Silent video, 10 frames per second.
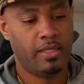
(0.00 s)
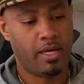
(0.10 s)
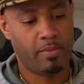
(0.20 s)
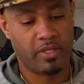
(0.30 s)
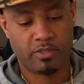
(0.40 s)

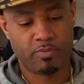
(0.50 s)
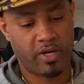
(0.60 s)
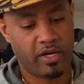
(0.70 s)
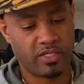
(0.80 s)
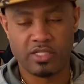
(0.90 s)
I mean, this
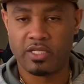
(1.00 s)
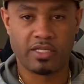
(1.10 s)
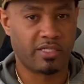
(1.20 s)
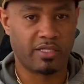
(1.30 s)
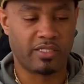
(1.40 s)
pair
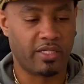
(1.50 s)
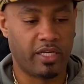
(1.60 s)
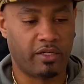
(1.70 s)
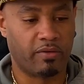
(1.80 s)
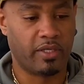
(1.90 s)
is
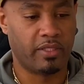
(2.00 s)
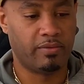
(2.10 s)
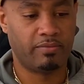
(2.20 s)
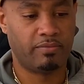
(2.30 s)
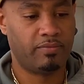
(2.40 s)
ignorant.
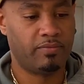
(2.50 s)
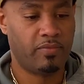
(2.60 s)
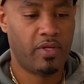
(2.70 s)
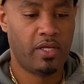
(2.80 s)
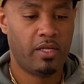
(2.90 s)

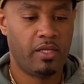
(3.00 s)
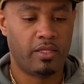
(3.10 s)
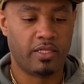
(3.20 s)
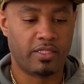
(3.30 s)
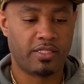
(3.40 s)

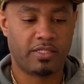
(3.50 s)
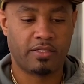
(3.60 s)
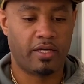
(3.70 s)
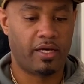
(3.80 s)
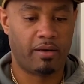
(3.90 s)

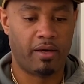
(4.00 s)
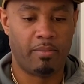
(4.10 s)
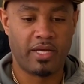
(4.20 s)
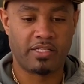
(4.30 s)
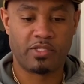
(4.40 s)
This
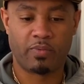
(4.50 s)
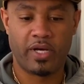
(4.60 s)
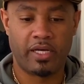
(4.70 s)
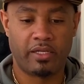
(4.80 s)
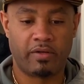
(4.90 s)
amazing
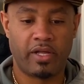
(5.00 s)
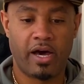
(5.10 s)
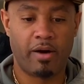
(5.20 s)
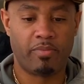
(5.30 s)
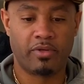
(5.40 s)
suede on the
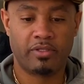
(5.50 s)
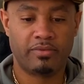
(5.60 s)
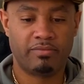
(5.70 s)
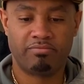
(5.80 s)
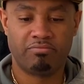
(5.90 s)
upper,
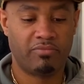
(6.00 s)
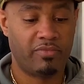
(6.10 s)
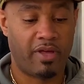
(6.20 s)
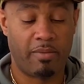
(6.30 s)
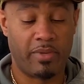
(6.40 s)

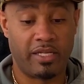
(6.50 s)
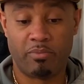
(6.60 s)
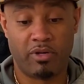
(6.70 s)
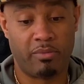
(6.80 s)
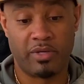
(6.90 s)
I mean, it
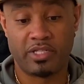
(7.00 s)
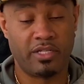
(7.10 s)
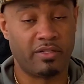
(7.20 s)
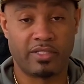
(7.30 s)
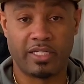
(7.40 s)
pretty much
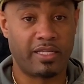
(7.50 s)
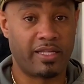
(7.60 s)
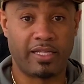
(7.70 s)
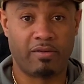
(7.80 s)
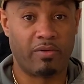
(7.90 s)
kills
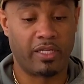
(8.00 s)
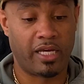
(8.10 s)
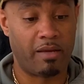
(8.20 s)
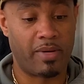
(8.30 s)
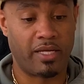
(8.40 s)
anything that really
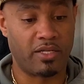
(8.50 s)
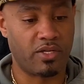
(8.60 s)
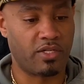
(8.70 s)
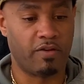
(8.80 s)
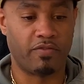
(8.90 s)
came out
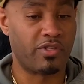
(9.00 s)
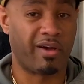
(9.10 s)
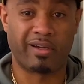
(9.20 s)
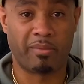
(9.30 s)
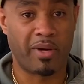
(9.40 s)
this year if you're
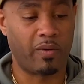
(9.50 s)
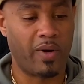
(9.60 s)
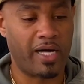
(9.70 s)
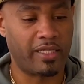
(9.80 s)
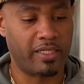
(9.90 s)
talking about
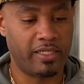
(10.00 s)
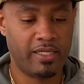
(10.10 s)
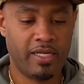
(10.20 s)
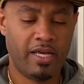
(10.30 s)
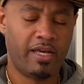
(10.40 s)
quality.
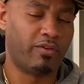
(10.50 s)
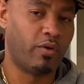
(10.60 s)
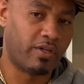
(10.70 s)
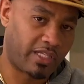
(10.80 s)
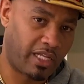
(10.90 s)
And of
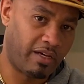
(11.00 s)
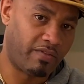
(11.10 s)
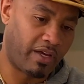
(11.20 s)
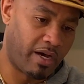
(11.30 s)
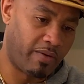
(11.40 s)
course, I love
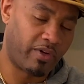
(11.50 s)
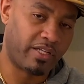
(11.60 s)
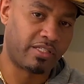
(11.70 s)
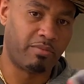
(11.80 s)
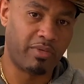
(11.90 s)
the comfort
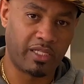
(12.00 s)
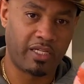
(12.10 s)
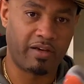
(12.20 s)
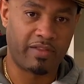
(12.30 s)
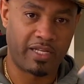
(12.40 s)
and
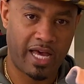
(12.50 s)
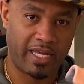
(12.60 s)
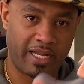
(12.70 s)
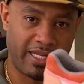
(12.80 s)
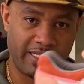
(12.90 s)
stability of the
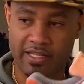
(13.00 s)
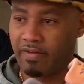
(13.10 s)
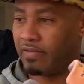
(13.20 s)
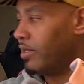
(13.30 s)
997.